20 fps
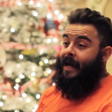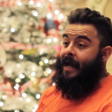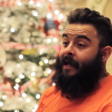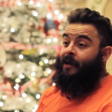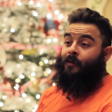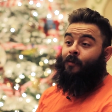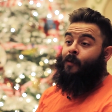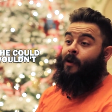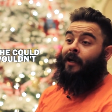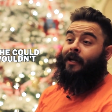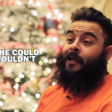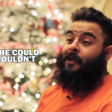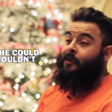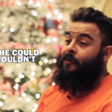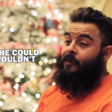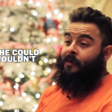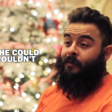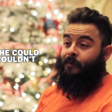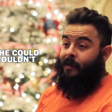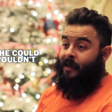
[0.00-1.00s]
I don't want to
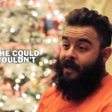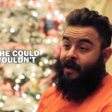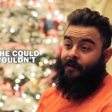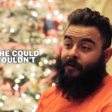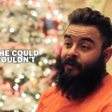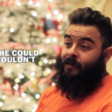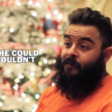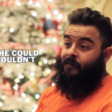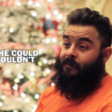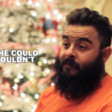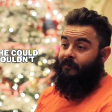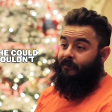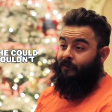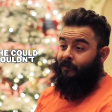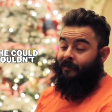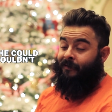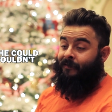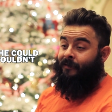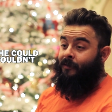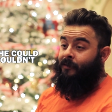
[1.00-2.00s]
do it without you
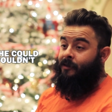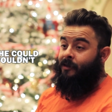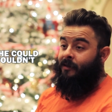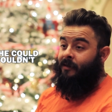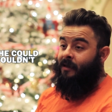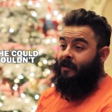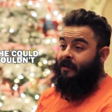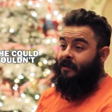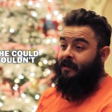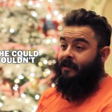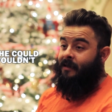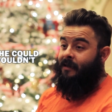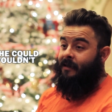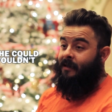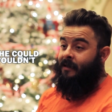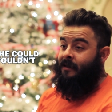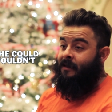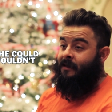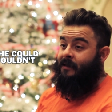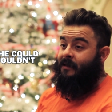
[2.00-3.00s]
for the future. This is,
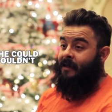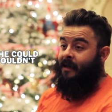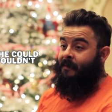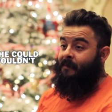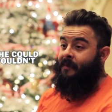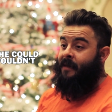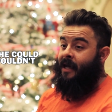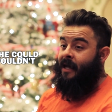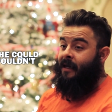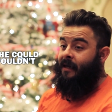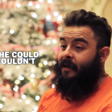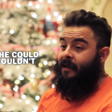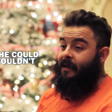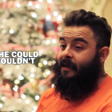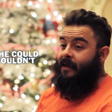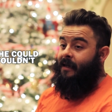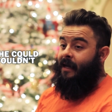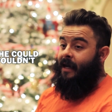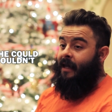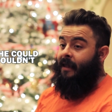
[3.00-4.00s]
this is something that
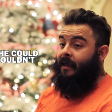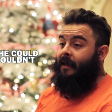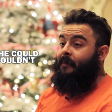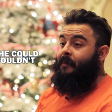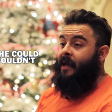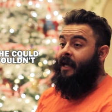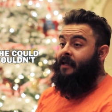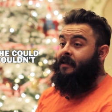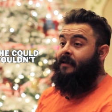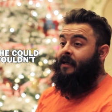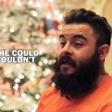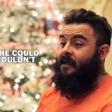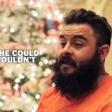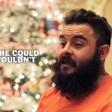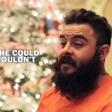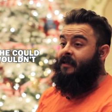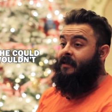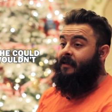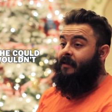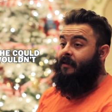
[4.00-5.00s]
I think makes
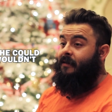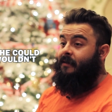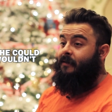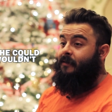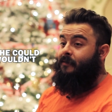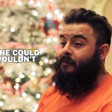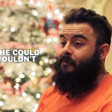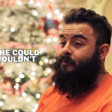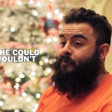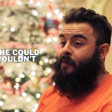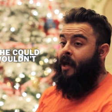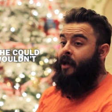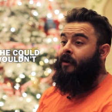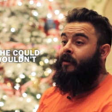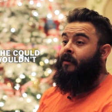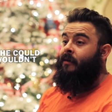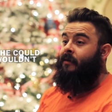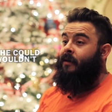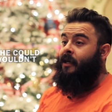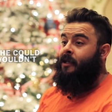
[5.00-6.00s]
us
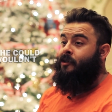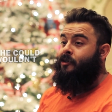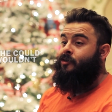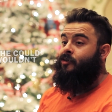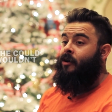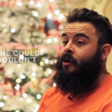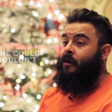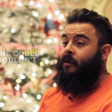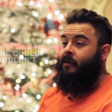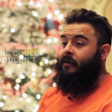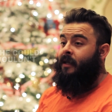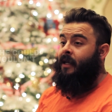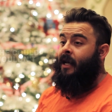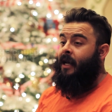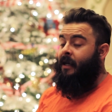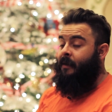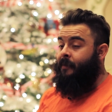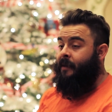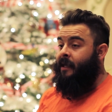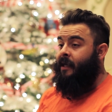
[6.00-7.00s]
better and stronger than
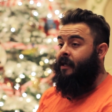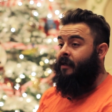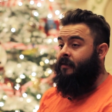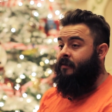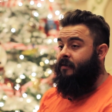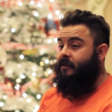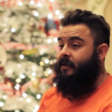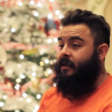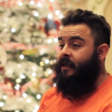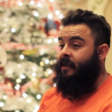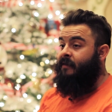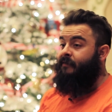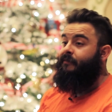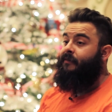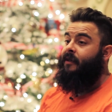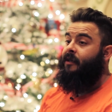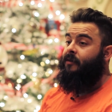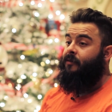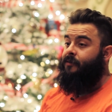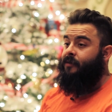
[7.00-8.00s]
anybody else in the
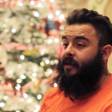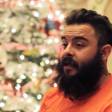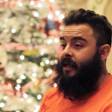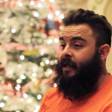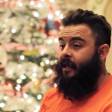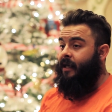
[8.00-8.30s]
field.